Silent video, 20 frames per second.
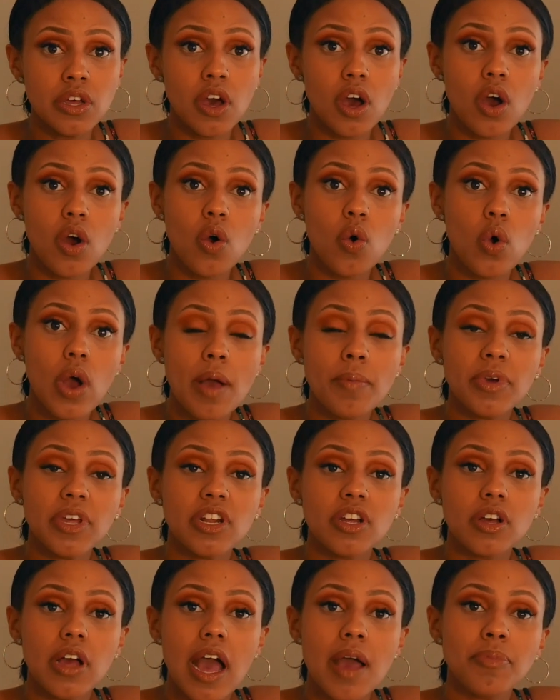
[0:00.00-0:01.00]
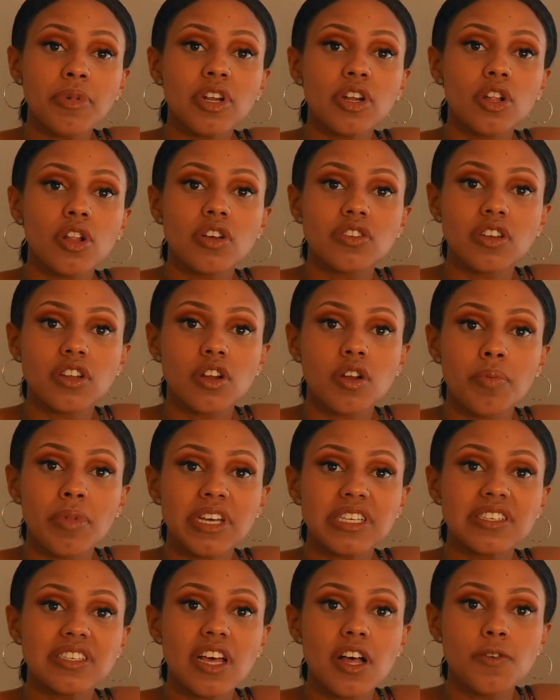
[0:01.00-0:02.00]
oh, I'm gonna close on it on
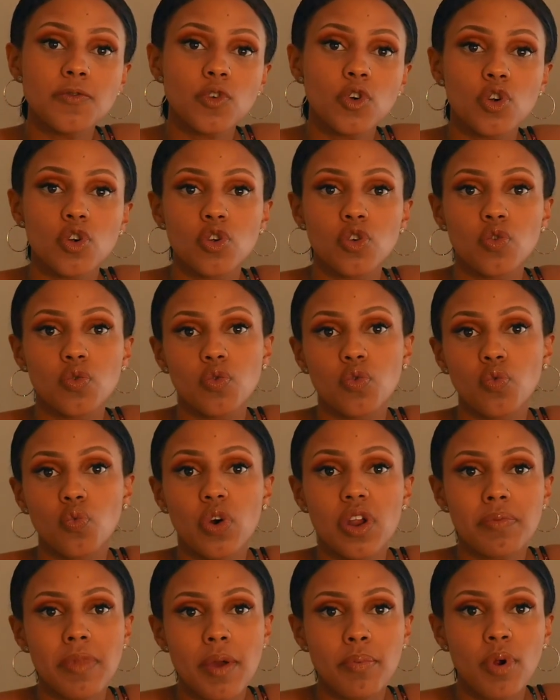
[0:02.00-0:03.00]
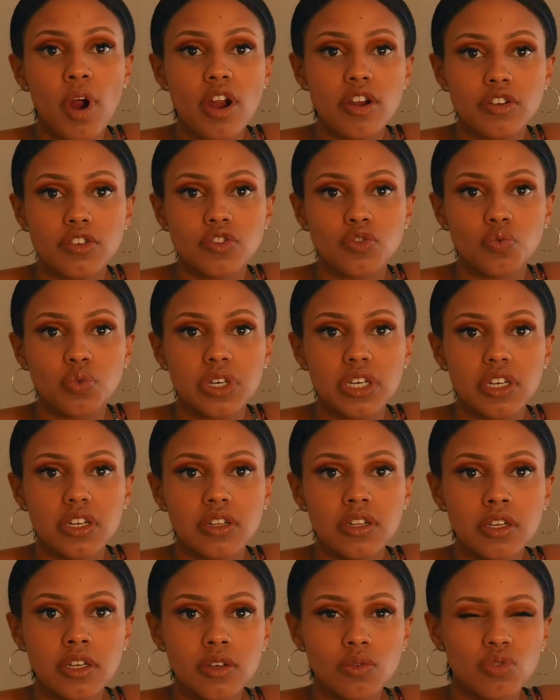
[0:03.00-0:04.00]
myself, or one of my partners
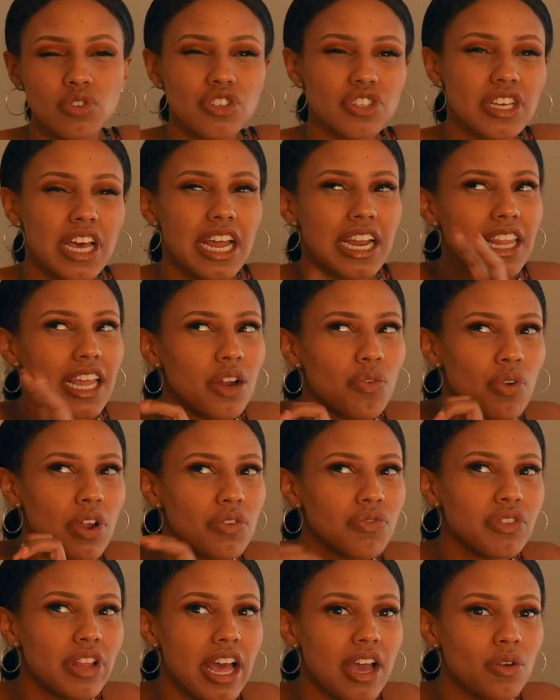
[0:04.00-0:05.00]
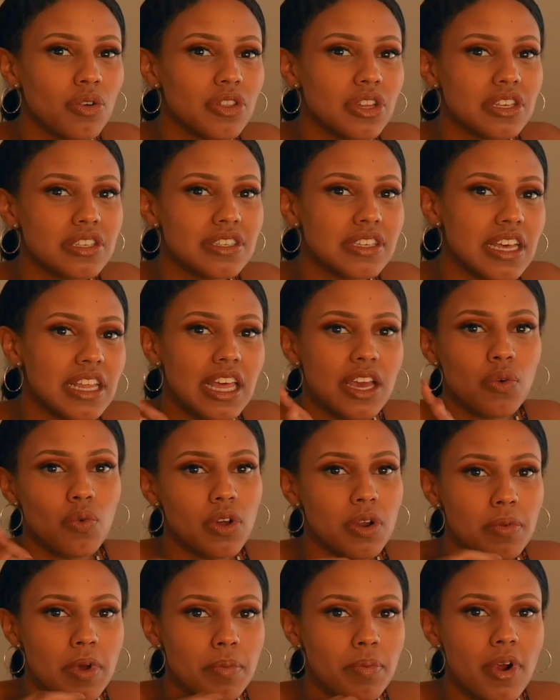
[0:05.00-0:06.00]
will, which is kind of like red flag when they say like
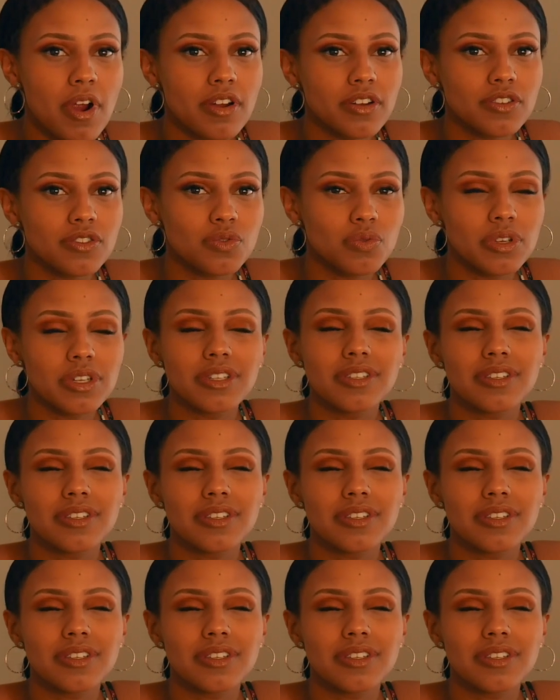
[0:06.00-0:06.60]
one of my partners will.